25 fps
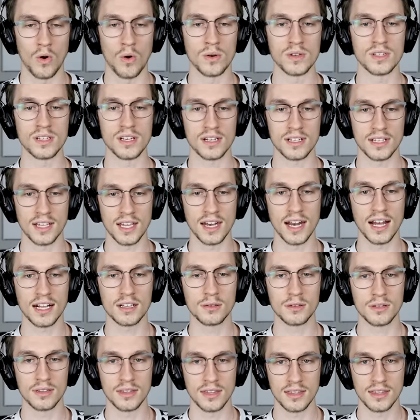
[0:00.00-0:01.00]
Oh, he's gonna
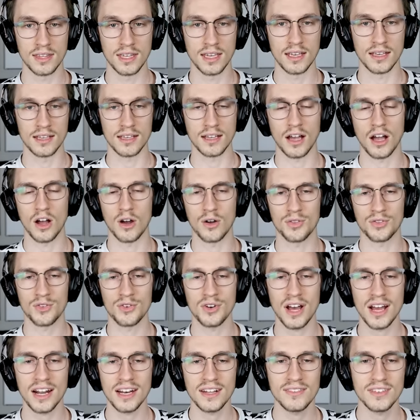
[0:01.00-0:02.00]
connect with the thing. Oh, they're
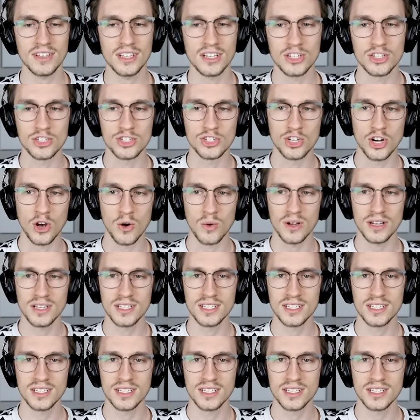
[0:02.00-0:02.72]
not even gonna show